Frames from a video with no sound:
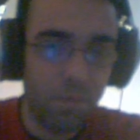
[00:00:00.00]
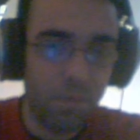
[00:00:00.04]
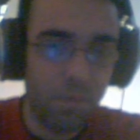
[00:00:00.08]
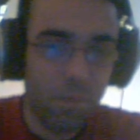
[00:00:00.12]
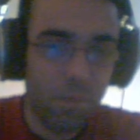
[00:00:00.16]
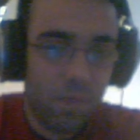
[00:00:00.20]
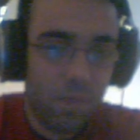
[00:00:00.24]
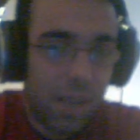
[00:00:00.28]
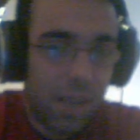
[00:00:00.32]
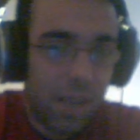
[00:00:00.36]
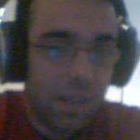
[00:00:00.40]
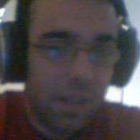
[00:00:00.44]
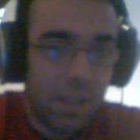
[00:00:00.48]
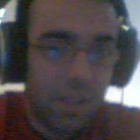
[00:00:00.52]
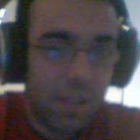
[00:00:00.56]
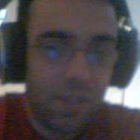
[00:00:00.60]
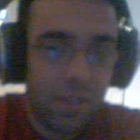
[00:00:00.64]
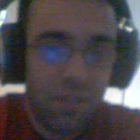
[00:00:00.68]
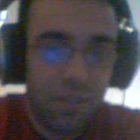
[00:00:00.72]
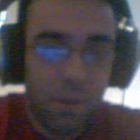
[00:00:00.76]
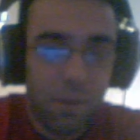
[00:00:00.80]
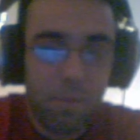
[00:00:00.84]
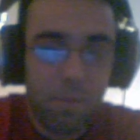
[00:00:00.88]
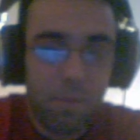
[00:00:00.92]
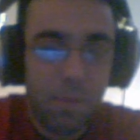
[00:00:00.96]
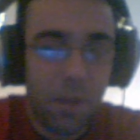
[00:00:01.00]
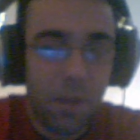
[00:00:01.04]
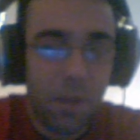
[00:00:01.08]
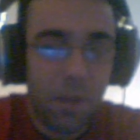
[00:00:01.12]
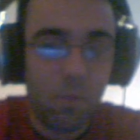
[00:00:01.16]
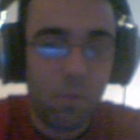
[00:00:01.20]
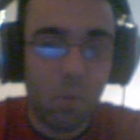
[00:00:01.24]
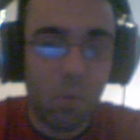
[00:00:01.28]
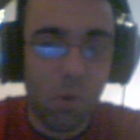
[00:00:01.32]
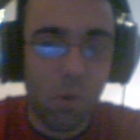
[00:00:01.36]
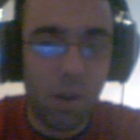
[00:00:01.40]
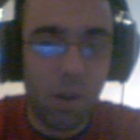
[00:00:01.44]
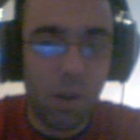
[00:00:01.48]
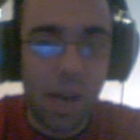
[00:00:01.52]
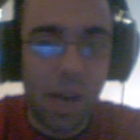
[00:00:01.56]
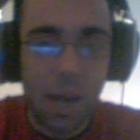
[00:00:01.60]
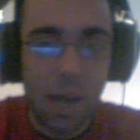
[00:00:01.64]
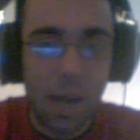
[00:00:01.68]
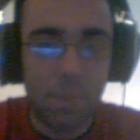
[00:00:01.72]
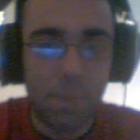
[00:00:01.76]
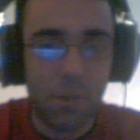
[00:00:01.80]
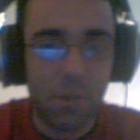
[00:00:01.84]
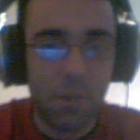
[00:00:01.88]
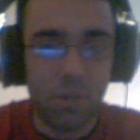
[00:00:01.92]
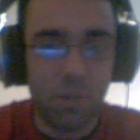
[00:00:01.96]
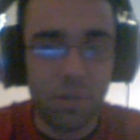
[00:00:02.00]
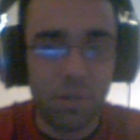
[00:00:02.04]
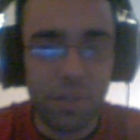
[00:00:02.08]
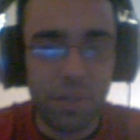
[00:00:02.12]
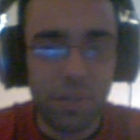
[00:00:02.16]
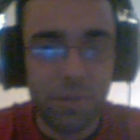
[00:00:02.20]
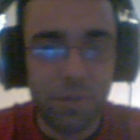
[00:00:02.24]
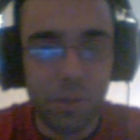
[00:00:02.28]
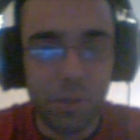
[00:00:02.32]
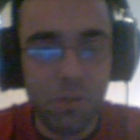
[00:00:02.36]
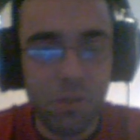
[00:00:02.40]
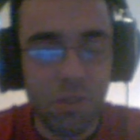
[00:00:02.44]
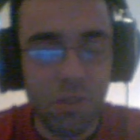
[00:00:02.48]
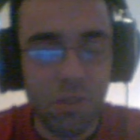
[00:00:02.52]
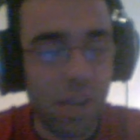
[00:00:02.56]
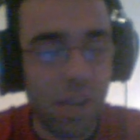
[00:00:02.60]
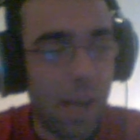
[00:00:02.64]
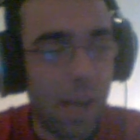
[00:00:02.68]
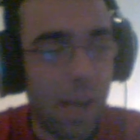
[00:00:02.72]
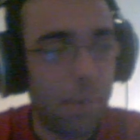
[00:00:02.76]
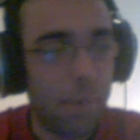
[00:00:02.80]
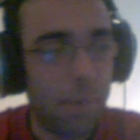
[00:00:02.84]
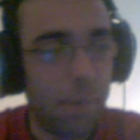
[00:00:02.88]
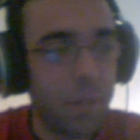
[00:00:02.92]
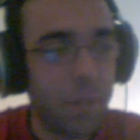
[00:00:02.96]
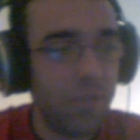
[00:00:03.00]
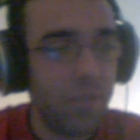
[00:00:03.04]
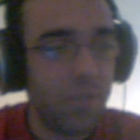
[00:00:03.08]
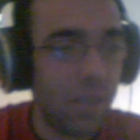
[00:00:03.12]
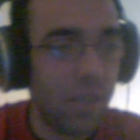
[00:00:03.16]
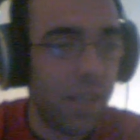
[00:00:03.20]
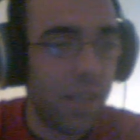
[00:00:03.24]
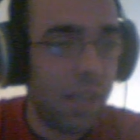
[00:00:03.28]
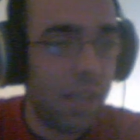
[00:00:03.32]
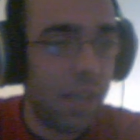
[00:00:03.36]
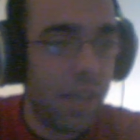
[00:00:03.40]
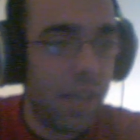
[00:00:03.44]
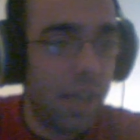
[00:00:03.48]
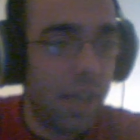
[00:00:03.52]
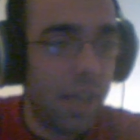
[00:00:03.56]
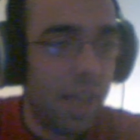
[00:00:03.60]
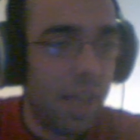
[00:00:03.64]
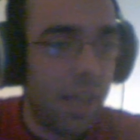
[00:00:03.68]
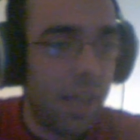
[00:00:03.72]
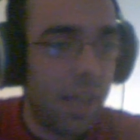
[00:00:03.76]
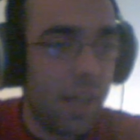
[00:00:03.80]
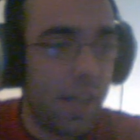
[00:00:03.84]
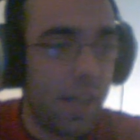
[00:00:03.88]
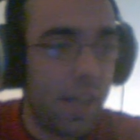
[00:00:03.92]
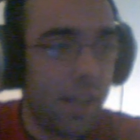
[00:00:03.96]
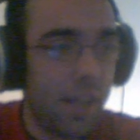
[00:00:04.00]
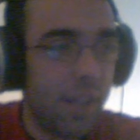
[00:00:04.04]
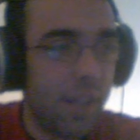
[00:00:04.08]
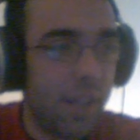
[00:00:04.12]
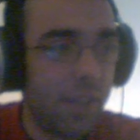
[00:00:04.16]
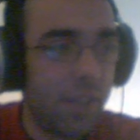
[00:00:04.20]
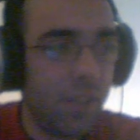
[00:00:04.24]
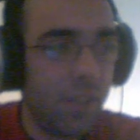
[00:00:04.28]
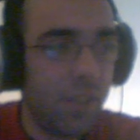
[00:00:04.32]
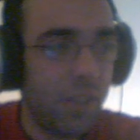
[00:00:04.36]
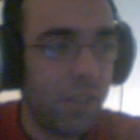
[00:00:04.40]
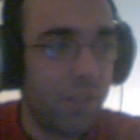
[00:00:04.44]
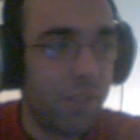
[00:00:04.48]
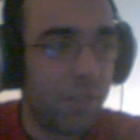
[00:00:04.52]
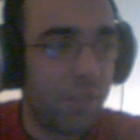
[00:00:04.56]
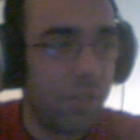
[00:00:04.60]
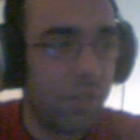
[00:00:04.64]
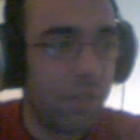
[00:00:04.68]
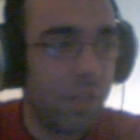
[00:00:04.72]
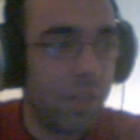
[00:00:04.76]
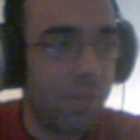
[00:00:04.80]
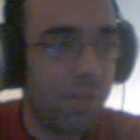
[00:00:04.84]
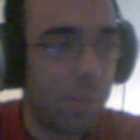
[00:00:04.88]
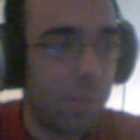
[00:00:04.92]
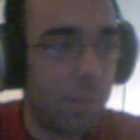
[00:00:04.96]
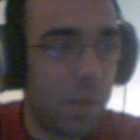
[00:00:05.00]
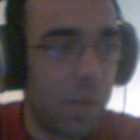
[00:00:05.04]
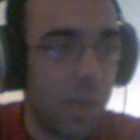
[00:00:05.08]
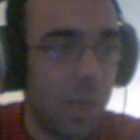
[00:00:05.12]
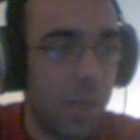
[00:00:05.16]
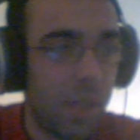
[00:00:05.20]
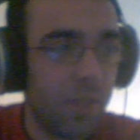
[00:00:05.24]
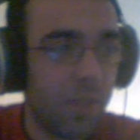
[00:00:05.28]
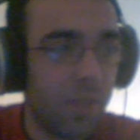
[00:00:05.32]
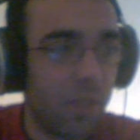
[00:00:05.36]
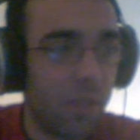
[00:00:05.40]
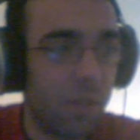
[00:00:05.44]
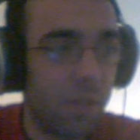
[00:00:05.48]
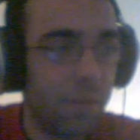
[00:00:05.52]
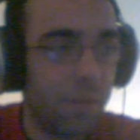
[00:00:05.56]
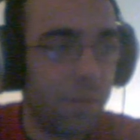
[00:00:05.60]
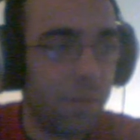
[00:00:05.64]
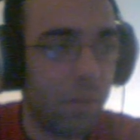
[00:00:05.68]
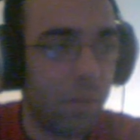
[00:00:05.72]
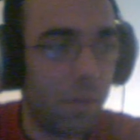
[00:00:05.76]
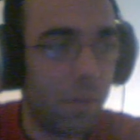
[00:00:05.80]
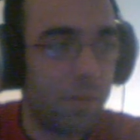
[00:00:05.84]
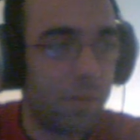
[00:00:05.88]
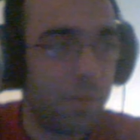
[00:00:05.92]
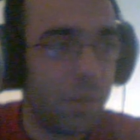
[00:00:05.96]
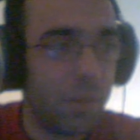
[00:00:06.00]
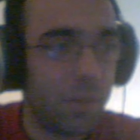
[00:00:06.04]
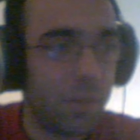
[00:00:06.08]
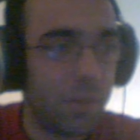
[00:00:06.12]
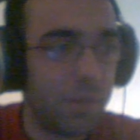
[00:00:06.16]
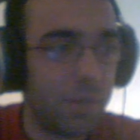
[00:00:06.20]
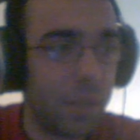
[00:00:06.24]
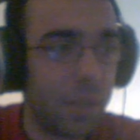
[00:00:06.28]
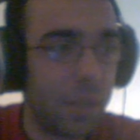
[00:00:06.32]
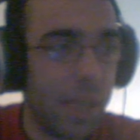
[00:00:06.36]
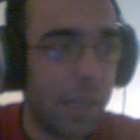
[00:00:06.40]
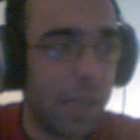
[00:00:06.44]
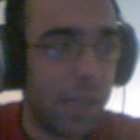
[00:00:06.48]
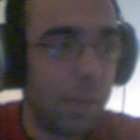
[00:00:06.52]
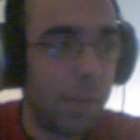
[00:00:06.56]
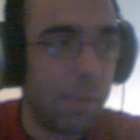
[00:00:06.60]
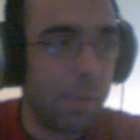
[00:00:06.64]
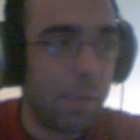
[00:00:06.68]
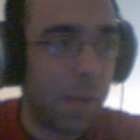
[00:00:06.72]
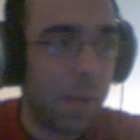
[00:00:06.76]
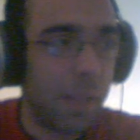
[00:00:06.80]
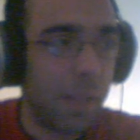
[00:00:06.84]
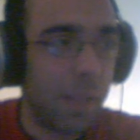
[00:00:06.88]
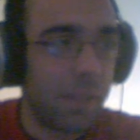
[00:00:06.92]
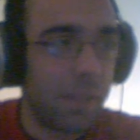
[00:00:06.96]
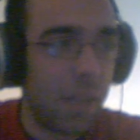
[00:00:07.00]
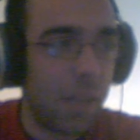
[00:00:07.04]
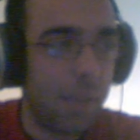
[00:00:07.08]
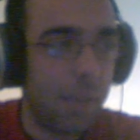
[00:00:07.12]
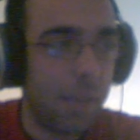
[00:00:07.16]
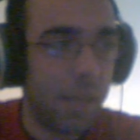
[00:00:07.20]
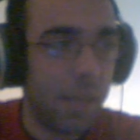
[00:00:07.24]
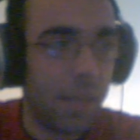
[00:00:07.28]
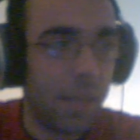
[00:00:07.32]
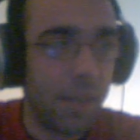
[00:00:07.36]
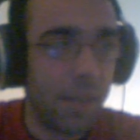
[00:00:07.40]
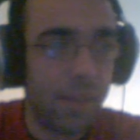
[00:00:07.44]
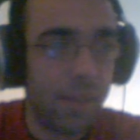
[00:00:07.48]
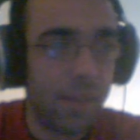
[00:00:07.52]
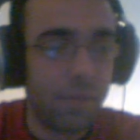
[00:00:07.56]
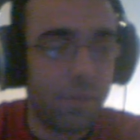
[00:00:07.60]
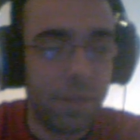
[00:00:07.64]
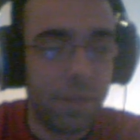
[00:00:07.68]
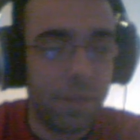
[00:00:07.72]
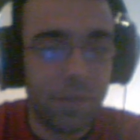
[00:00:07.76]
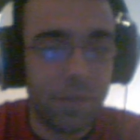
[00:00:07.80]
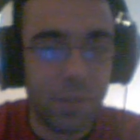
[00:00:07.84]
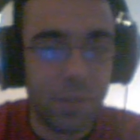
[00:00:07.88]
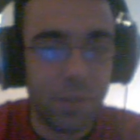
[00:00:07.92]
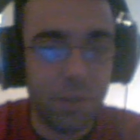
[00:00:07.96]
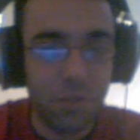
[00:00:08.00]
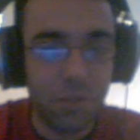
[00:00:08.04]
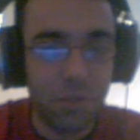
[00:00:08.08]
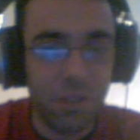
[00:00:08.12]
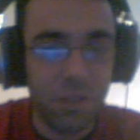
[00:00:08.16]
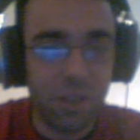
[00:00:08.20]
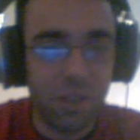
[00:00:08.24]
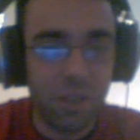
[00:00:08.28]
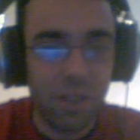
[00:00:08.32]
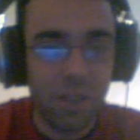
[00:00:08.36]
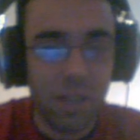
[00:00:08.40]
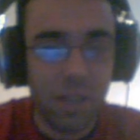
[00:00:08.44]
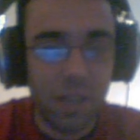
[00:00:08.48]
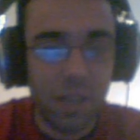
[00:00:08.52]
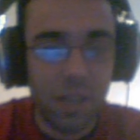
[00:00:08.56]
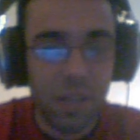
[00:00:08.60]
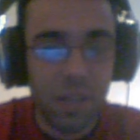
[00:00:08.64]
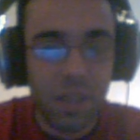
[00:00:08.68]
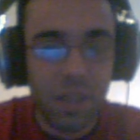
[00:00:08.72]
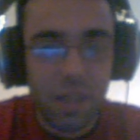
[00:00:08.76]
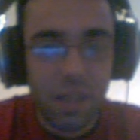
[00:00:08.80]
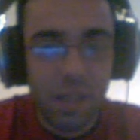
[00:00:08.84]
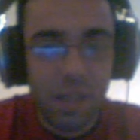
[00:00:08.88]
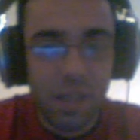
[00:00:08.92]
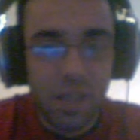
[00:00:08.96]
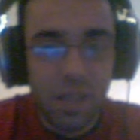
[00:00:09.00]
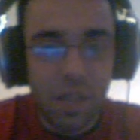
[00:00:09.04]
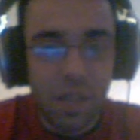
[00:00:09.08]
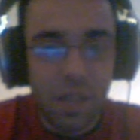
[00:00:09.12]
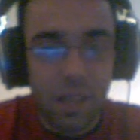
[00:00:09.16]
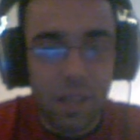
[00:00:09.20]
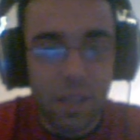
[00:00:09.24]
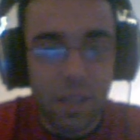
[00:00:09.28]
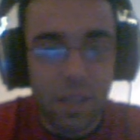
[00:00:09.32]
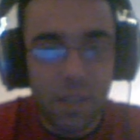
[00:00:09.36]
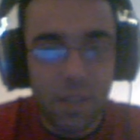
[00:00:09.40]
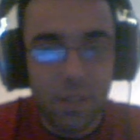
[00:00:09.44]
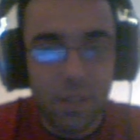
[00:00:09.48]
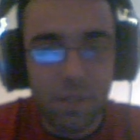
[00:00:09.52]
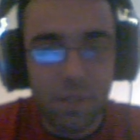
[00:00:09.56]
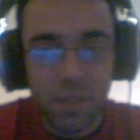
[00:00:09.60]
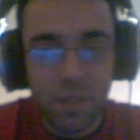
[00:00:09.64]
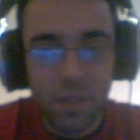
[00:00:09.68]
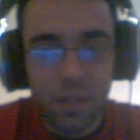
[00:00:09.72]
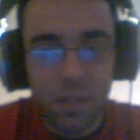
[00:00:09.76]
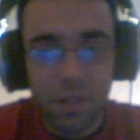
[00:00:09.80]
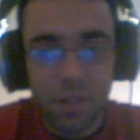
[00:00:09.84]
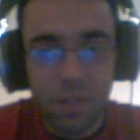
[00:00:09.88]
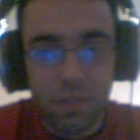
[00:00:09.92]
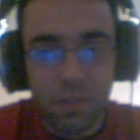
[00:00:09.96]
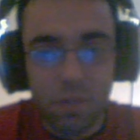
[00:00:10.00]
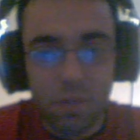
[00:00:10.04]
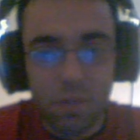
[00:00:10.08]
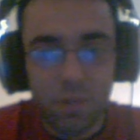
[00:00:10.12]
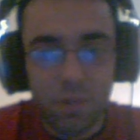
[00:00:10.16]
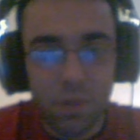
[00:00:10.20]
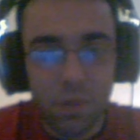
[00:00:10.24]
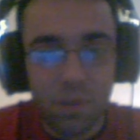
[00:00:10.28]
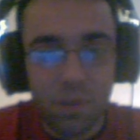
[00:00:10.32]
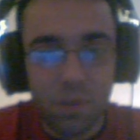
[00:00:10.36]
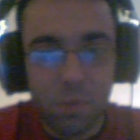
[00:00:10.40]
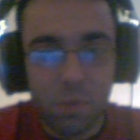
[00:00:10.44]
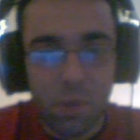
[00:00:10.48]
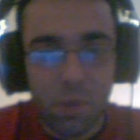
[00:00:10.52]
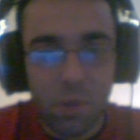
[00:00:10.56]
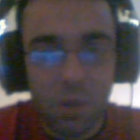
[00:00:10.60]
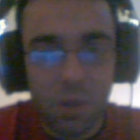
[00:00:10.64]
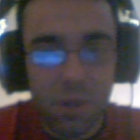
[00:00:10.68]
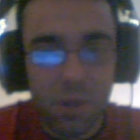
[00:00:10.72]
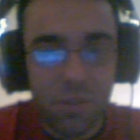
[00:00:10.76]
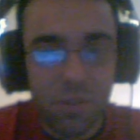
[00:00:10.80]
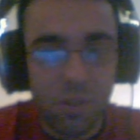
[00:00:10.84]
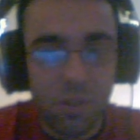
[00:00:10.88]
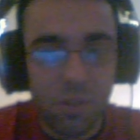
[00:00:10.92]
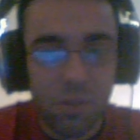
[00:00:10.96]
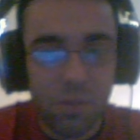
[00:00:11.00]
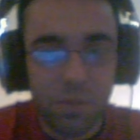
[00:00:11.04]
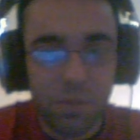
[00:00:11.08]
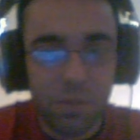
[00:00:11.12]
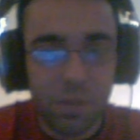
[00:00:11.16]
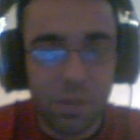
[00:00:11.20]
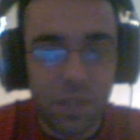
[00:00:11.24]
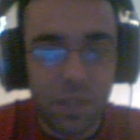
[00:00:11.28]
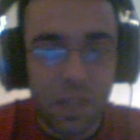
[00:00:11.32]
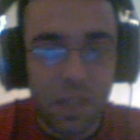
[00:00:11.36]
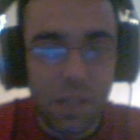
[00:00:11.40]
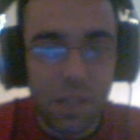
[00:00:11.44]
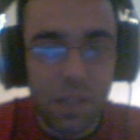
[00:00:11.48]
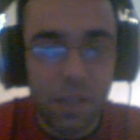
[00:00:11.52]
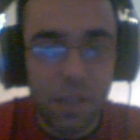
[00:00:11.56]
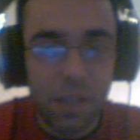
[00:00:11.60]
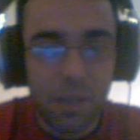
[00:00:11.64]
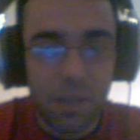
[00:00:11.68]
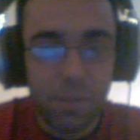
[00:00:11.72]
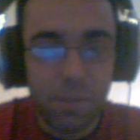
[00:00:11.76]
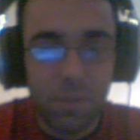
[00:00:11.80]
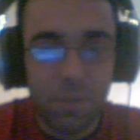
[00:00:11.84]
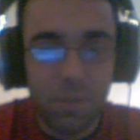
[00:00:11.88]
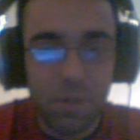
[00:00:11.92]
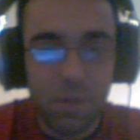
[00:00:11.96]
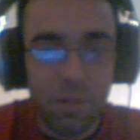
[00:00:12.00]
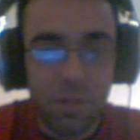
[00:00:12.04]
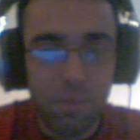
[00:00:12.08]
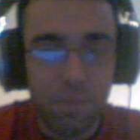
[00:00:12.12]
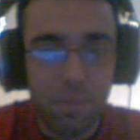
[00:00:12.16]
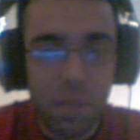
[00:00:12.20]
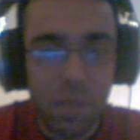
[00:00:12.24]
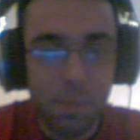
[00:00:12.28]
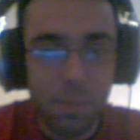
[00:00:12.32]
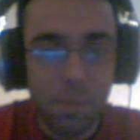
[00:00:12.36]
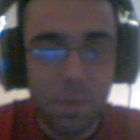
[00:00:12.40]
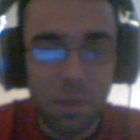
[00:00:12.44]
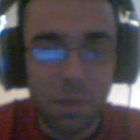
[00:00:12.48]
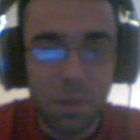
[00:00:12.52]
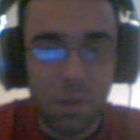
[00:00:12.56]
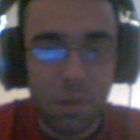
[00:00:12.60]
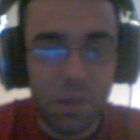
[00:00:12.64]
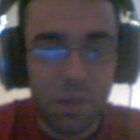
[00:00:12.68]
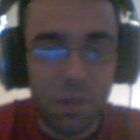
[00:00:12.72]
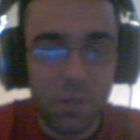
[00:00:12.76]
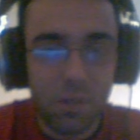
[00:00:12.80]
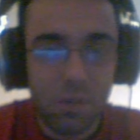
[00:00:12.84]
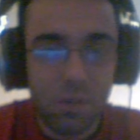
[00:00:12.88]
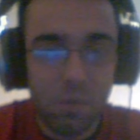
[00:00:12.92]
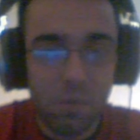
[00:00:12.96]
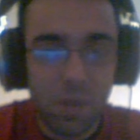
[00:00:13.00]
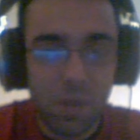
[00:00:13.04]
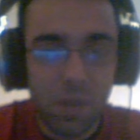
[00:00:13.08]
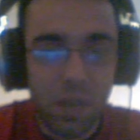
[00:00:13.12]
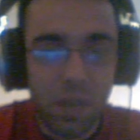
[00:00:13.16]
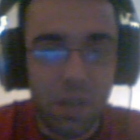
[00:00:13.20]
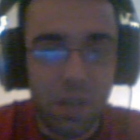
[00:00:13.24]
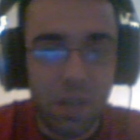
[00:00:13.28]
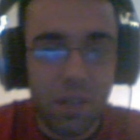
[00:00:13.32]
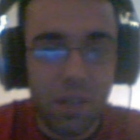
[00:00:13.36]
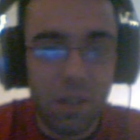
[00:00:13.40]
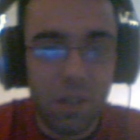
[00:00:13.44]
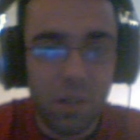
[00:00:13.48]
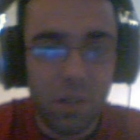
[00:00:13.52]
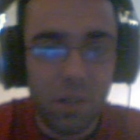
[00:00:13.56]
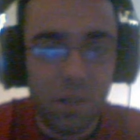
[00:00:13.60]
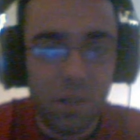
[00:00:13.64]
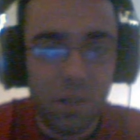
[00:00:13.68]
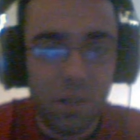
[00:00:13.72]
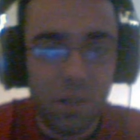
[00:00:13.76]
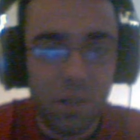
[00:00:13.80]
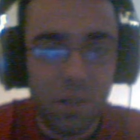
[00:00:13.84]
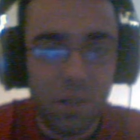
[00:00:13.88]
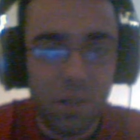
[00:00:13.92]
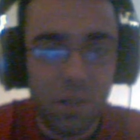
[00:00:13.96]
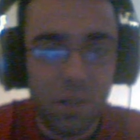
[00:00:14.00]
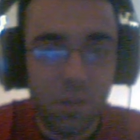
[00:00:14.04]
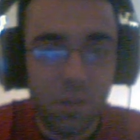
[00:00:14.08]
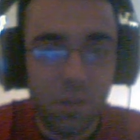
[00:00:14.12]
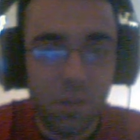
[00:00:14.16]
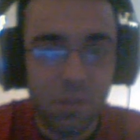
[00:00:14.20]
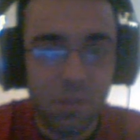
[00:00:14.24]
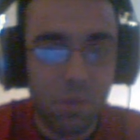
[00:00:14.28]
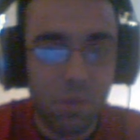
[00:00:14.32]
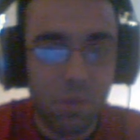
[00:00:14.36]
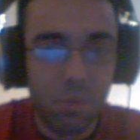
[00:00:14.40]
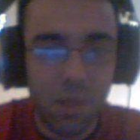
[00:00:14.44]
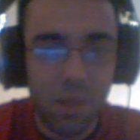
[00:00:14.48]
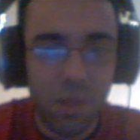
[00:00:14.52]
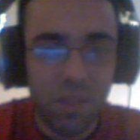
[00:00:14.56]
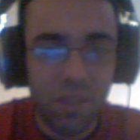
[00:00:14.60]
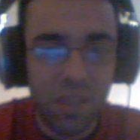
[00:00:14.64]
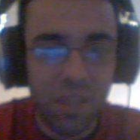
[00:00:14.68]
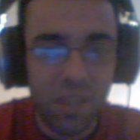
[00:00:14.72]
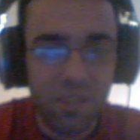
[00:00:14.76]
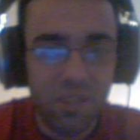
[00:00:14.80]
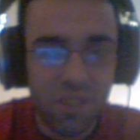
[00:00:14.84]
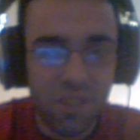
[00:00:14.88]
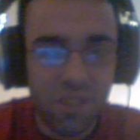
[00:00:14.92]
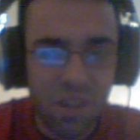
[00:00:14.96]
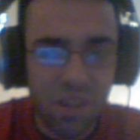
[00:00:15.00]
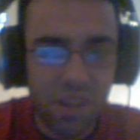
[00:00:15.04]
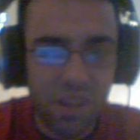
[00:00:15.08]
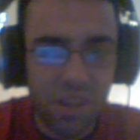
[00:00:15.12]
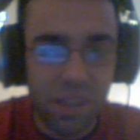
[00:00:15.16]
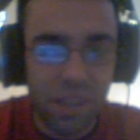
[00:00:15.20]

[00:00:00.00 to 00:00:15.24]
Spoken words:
then some big war happens or a revolution happens, and it's history repeating itself over and over again. And by the time the end of the revolution is over, or the war is over, people are nowhere closer to where they started.